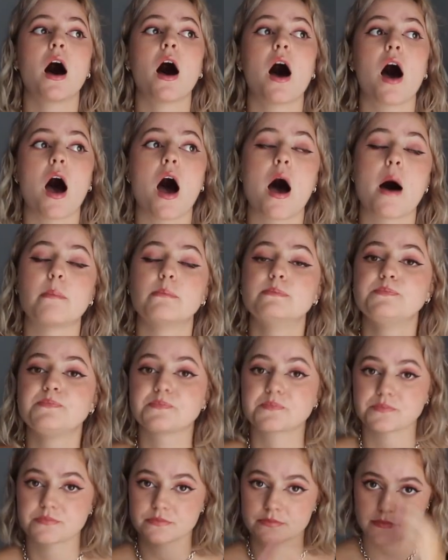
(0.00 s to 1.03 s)

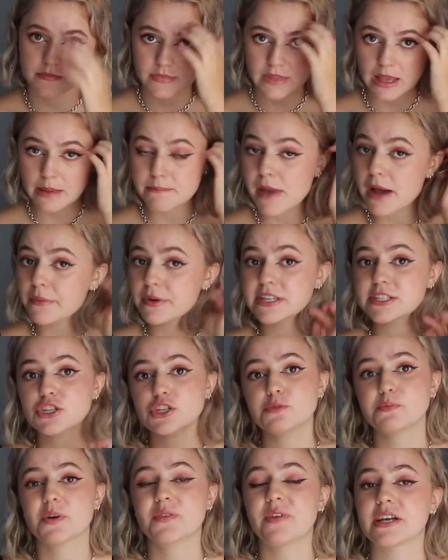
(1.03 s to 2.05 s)
My
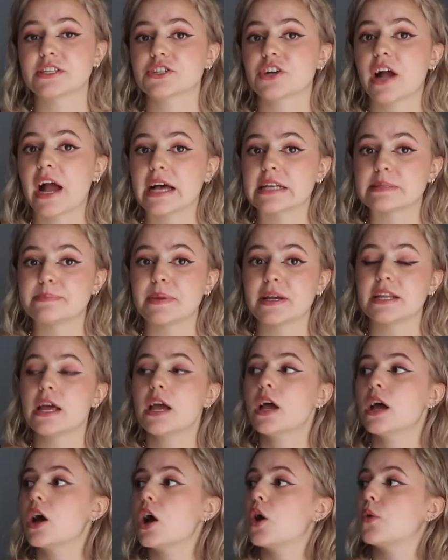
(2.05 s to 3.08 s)
research professor has been
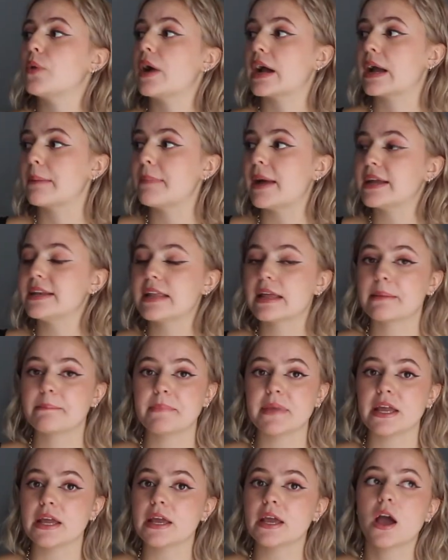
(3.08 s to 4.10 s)
recommending
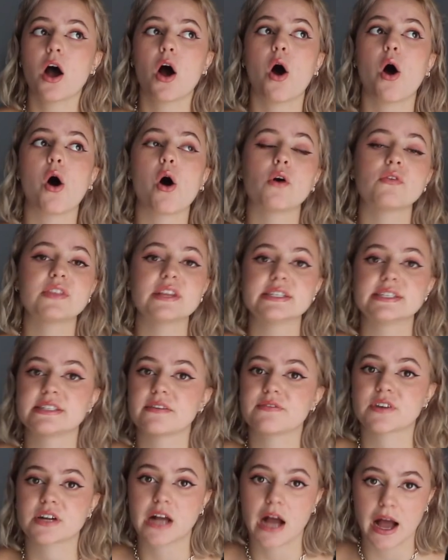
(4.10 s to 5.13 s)
me all these
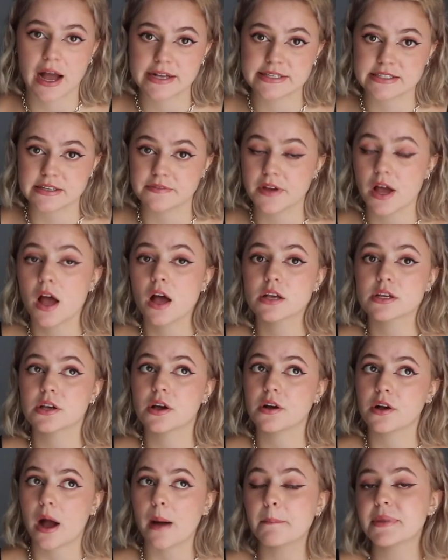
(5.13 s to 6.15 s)
different kinds of
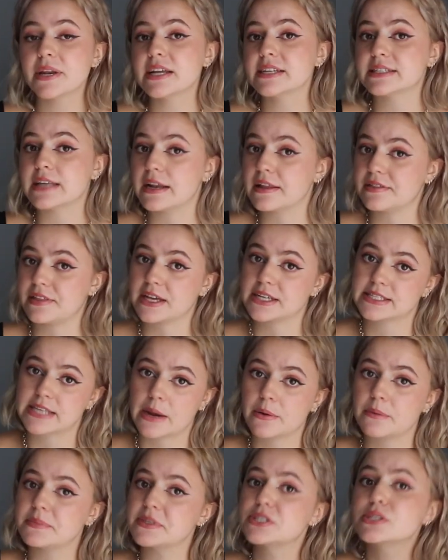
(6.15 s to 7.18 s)
companies that he thinks I
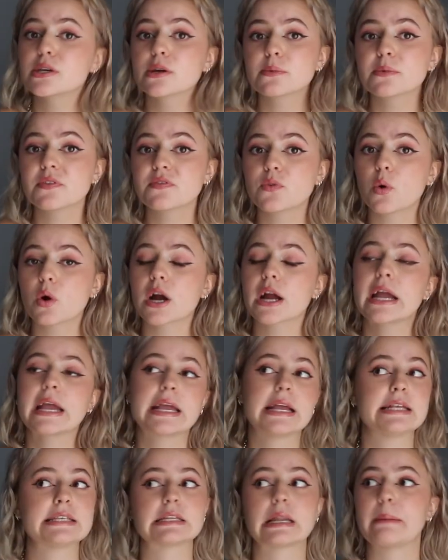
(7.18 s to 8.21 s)
would be suitable for.
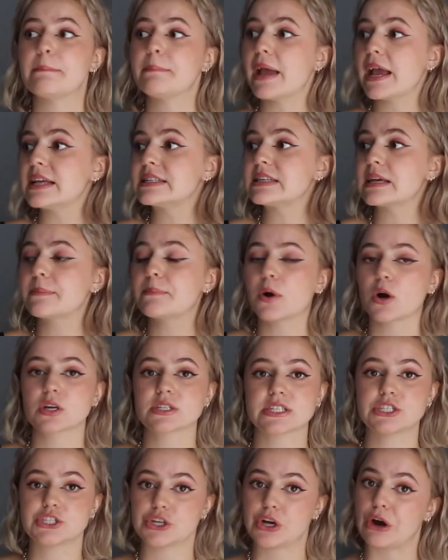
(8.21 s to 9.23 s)
He's an amazing
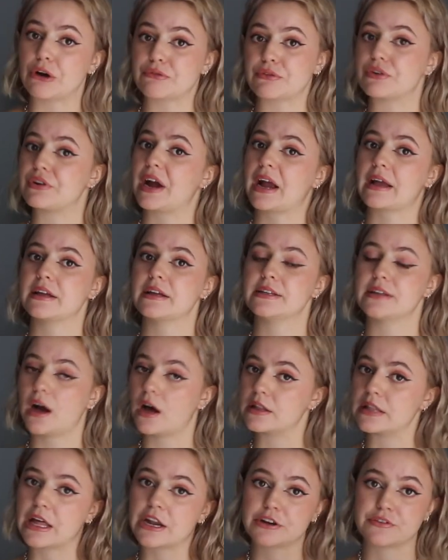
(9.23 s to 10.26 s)
person to go for
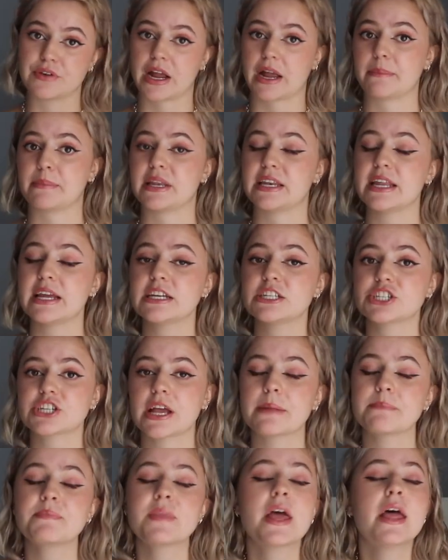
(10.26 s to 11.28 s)
a letter of
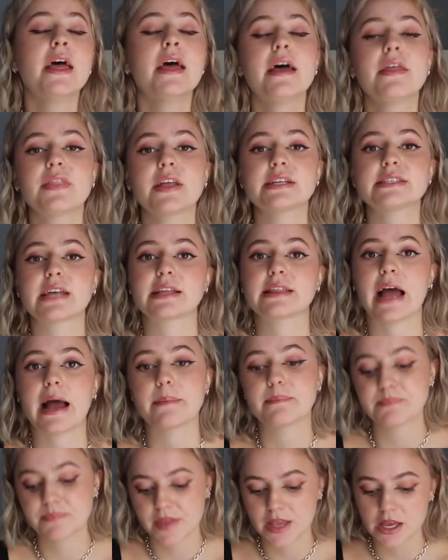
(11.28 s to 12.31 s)
recommendation, things like that.